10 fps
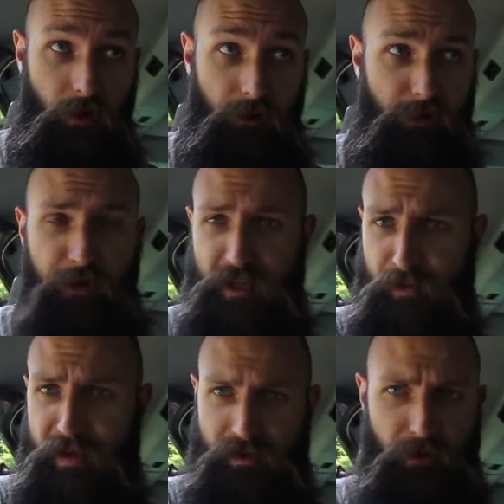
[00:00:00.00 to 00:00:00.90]
very
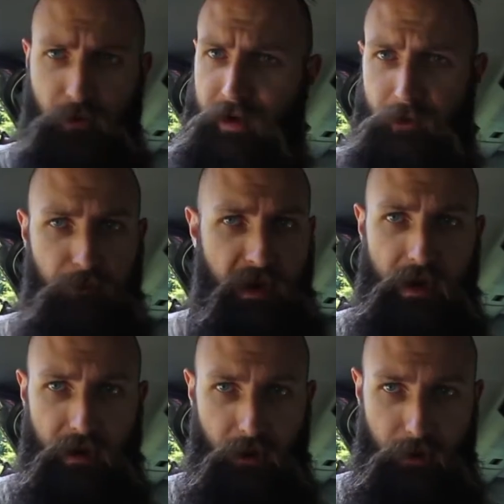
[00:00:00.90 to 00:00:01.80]
expensive. They're already
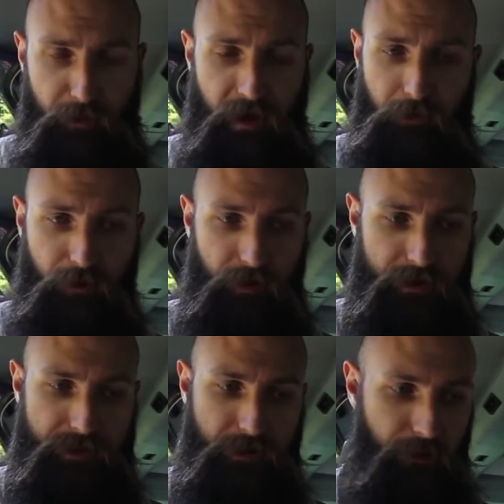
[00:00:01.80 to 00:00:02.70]
made camper
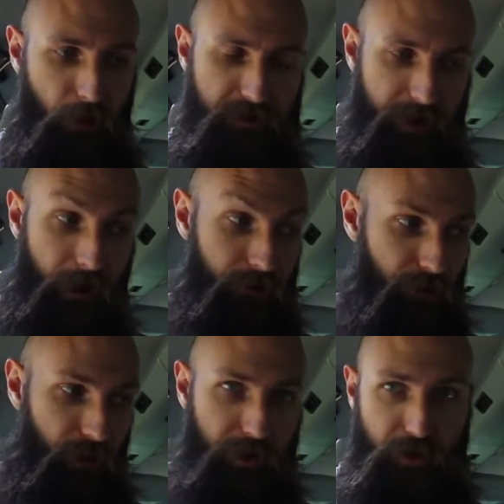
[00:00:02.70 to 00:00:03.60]
vans, so that was out of the
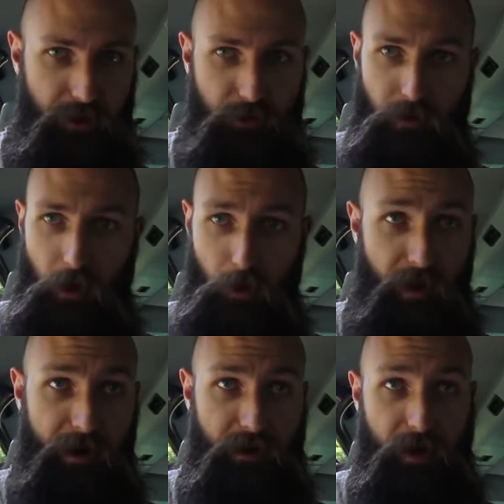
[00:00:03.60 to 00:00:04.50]
budget
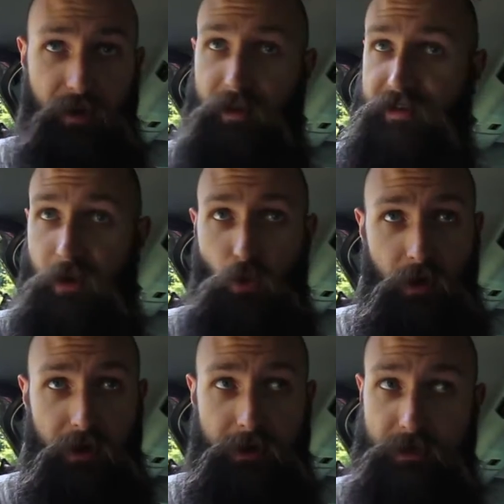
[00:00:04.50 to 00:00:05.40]
automatically, unless I
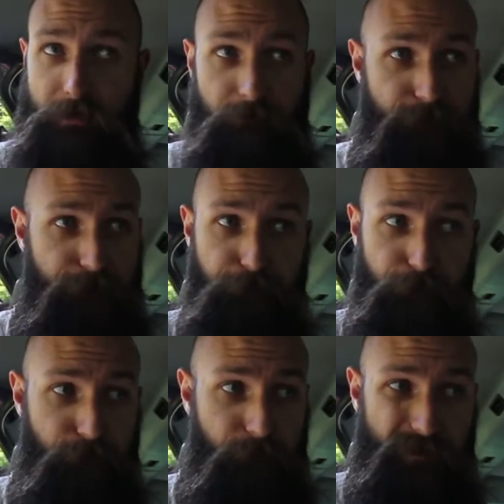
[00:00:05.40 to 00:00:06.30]
wanted
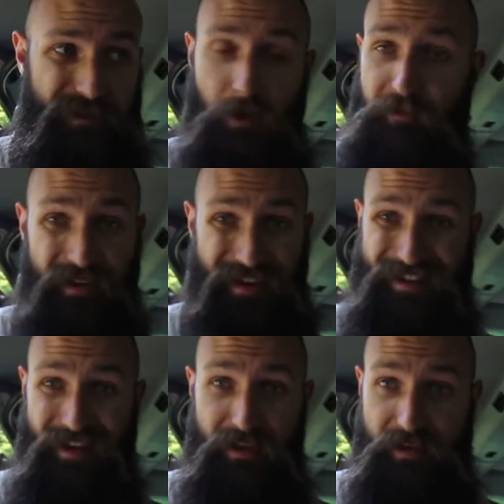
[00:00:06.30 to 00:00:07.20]
something
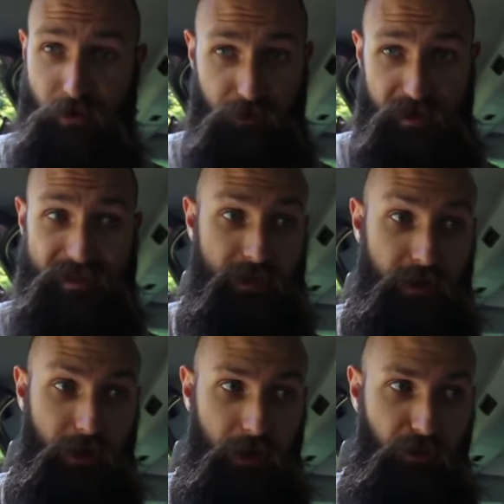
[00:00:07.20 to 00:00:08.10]
like this of this
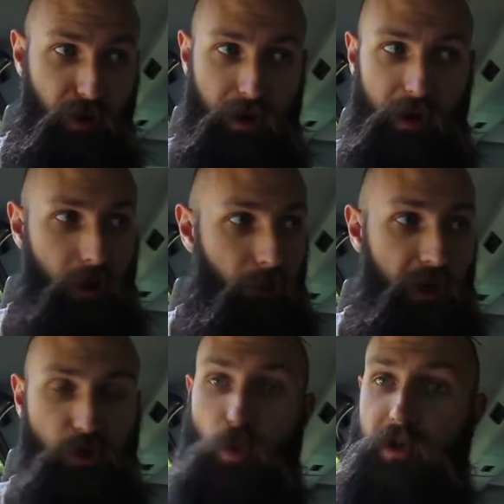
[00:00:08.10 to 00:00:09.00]
year but in a
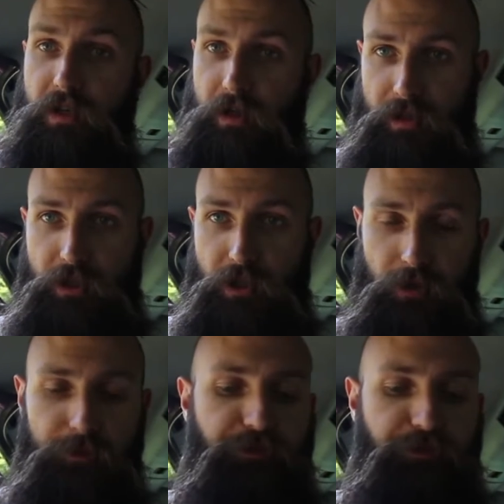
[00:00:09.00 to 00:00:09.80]
much worse condition.